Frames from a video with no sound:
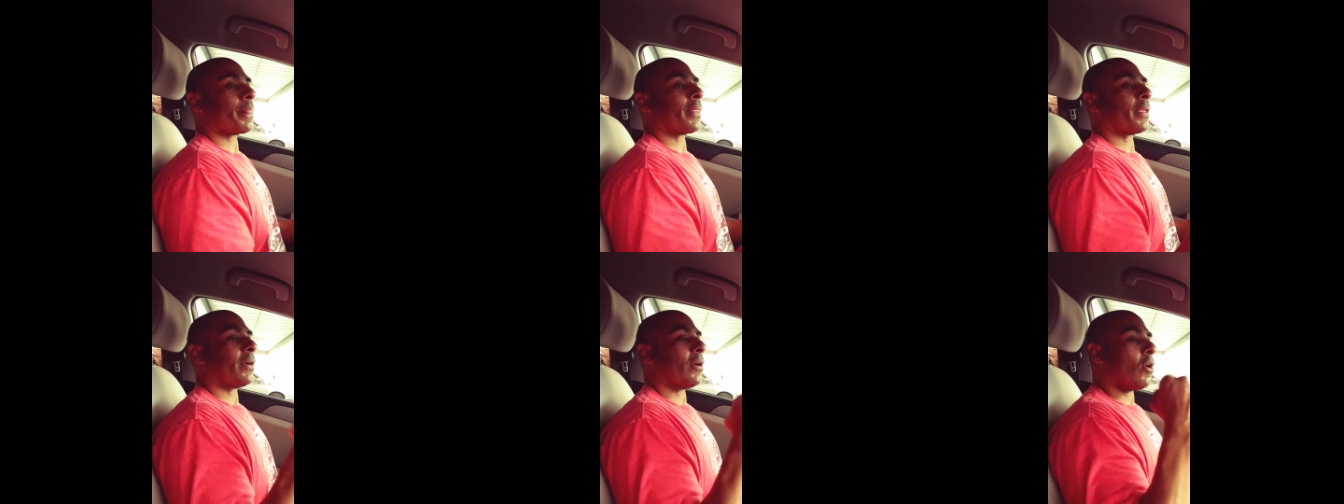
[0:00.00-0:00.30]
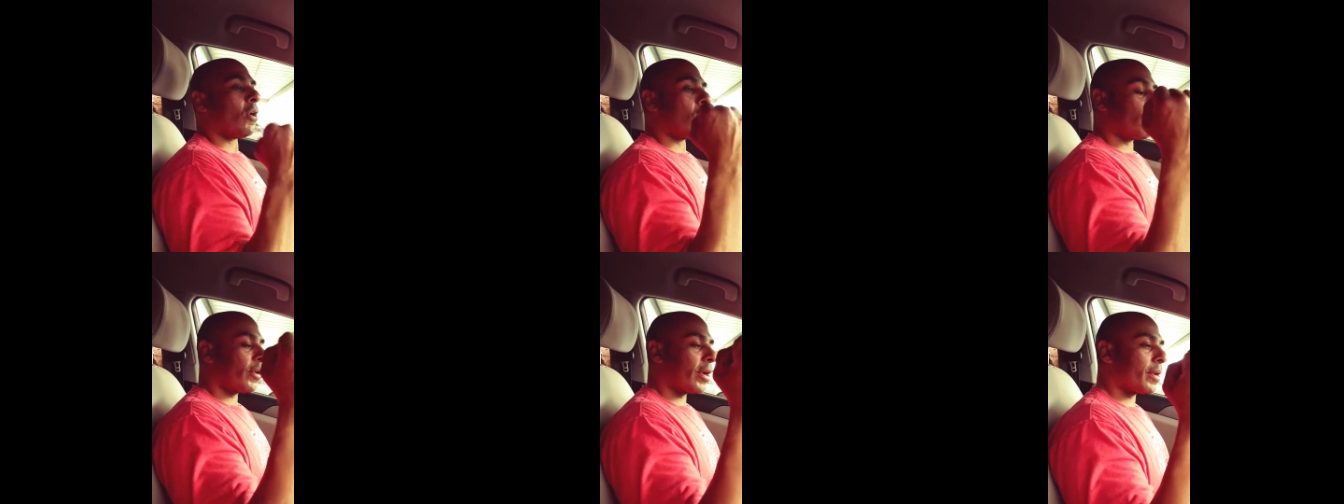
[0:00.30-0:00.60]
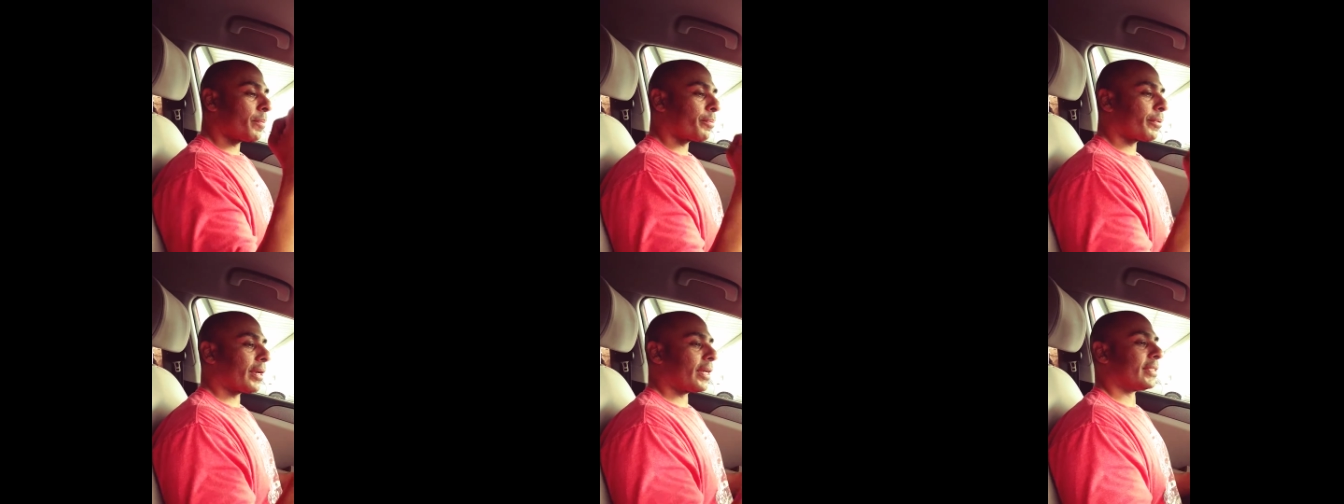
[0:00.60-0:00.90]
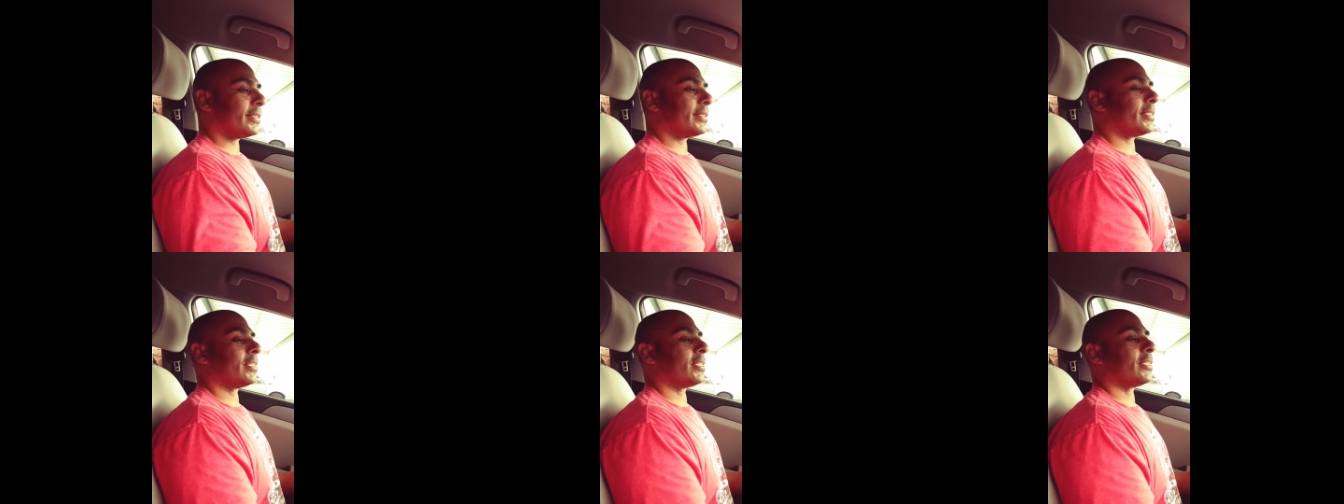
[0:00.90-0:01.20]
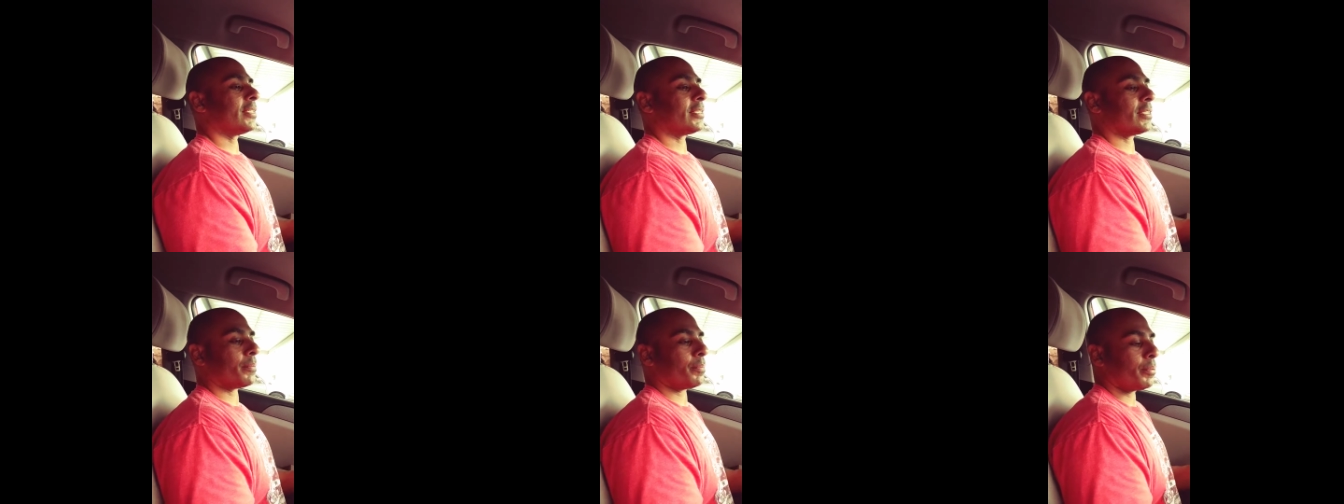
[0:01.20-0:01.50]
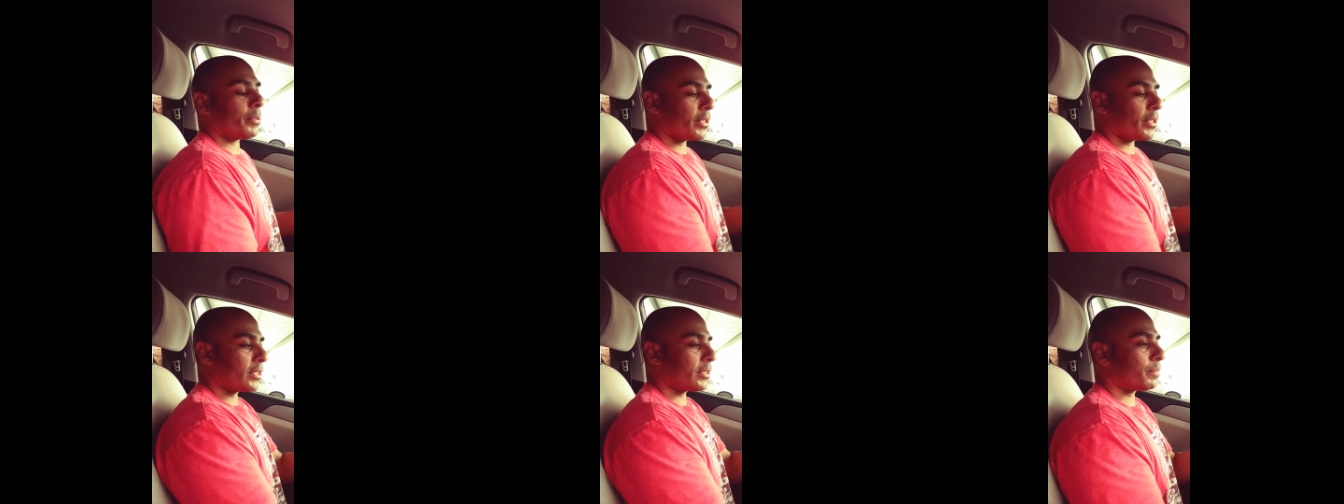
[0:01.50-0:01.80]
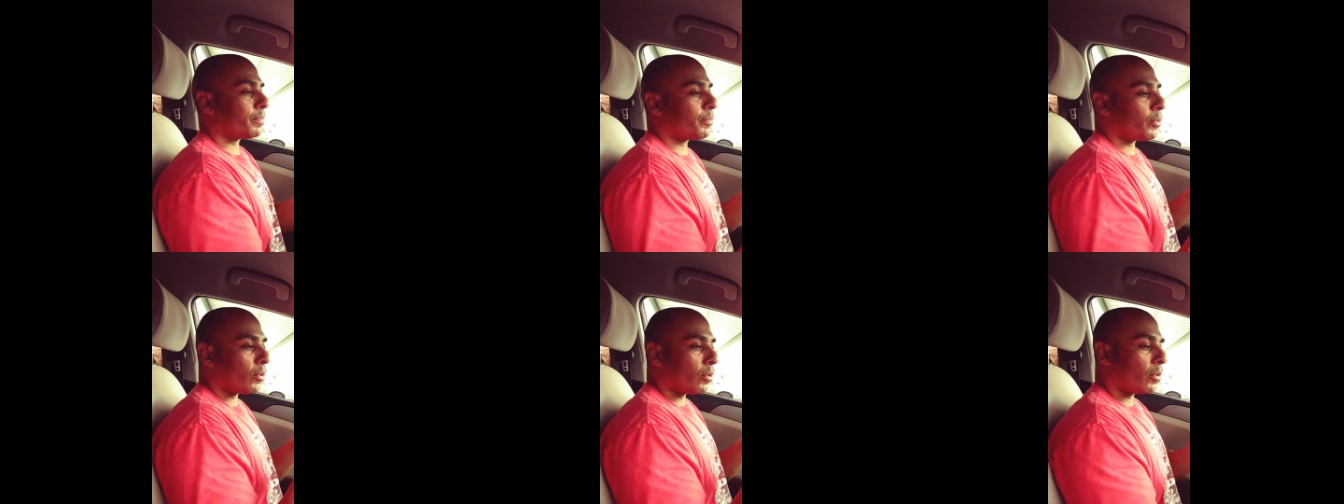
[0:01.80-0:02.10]
overhead presses, a push
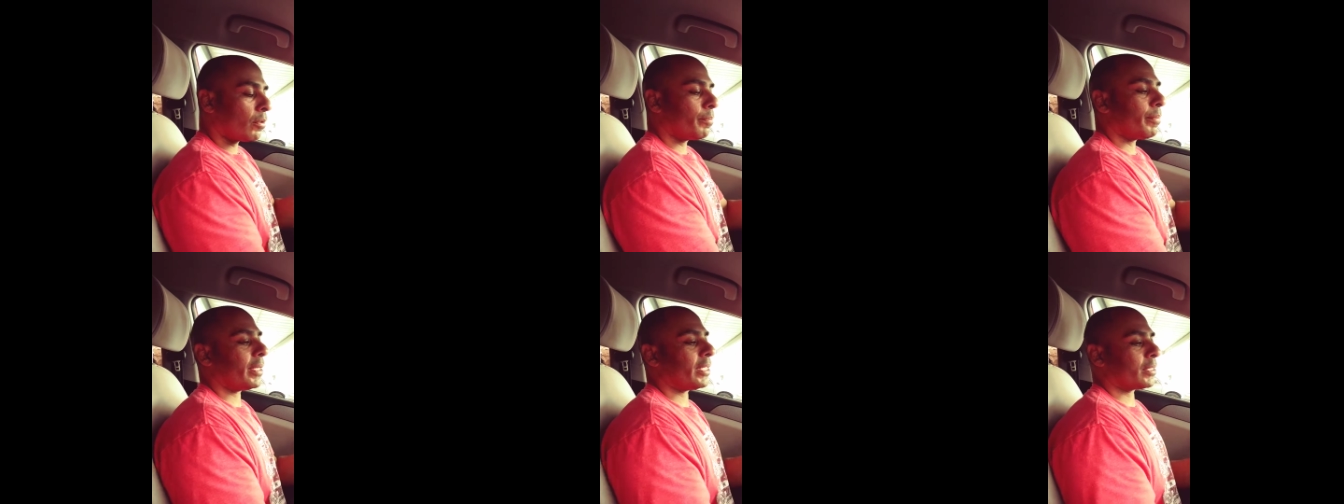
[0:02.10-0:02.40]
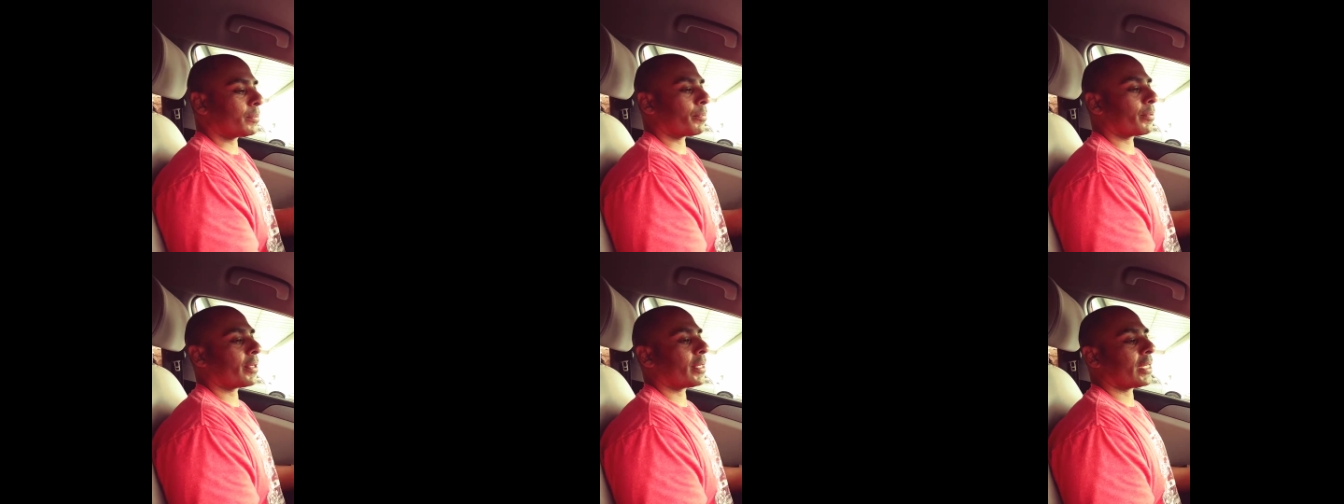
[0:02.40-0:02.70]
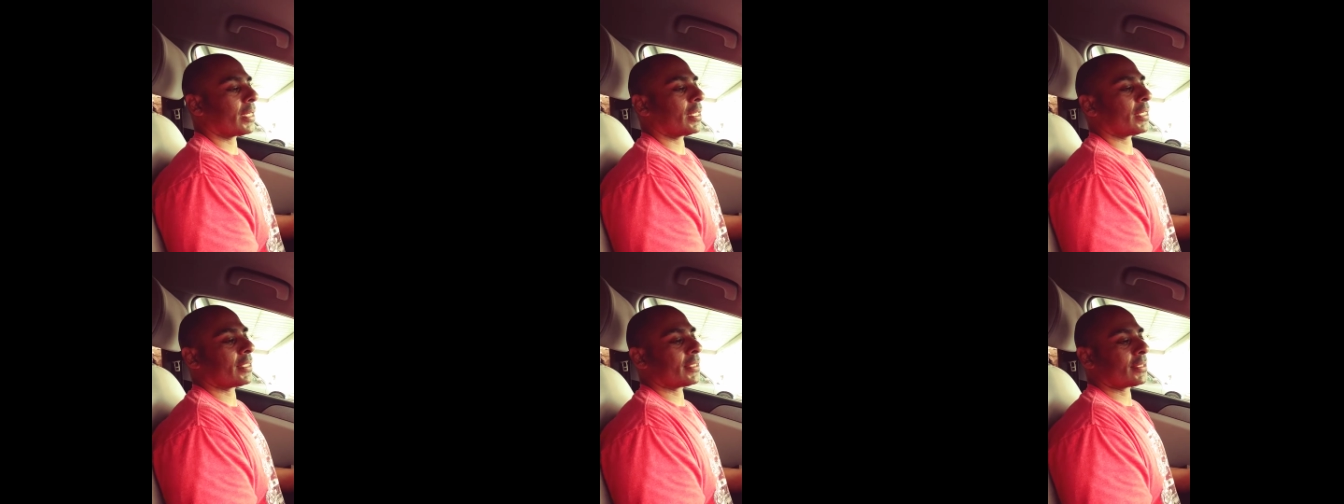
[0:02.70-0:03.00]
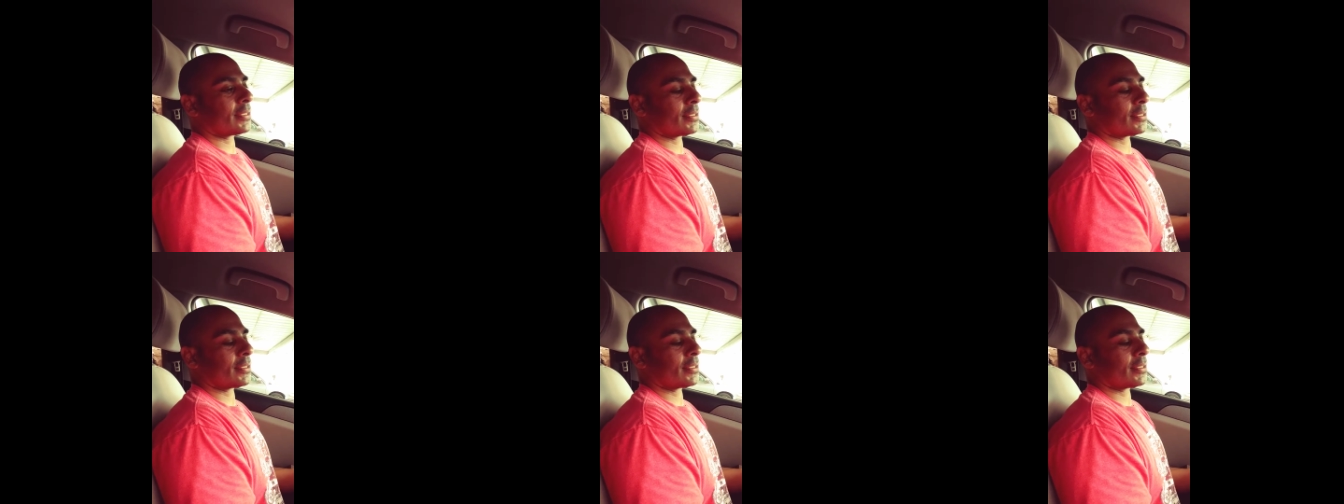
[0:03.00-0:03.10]
pull bench press,